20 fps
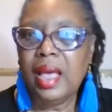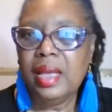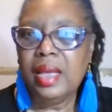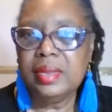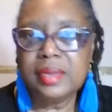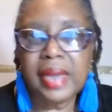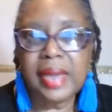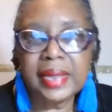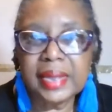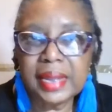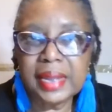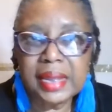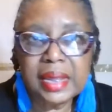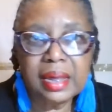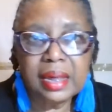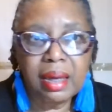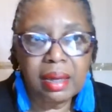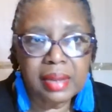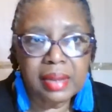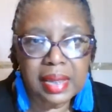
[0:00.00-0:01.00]
So I delete
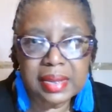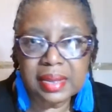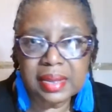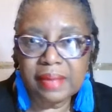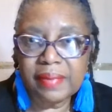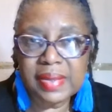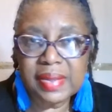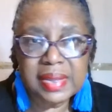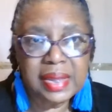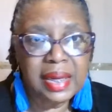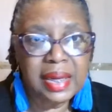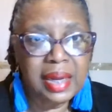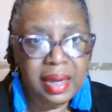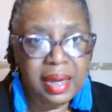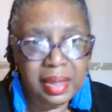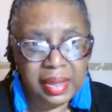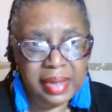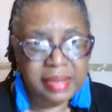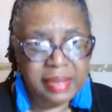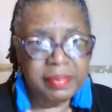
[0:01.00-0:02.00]
all that stuff. I said,
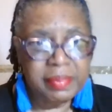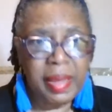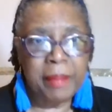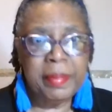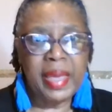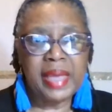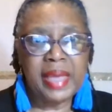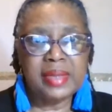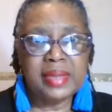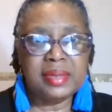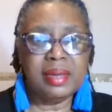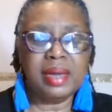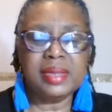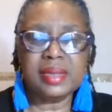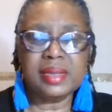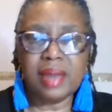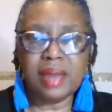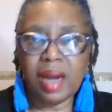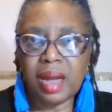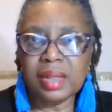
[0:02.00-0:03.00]
unless my bank starts
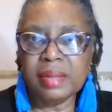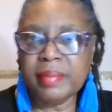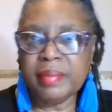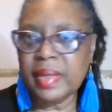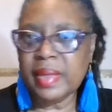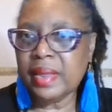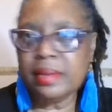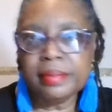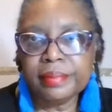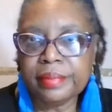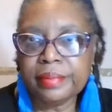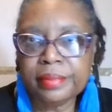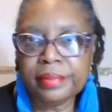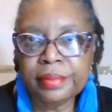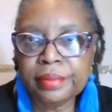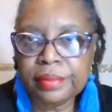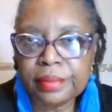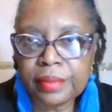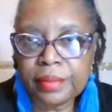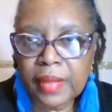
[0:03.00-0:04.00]
calling me,
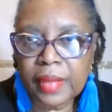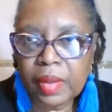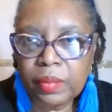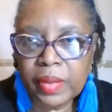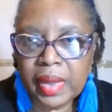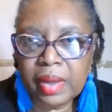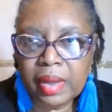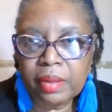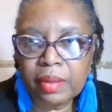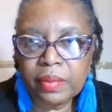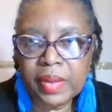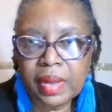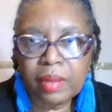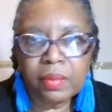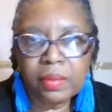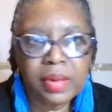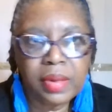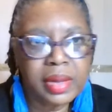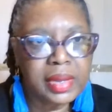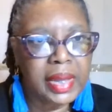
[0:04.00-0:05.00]
we don't
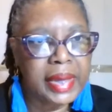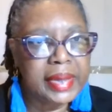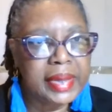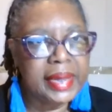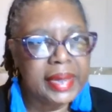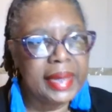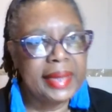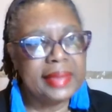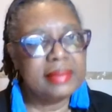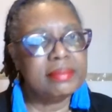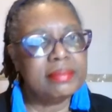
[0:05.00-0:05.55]
work like that.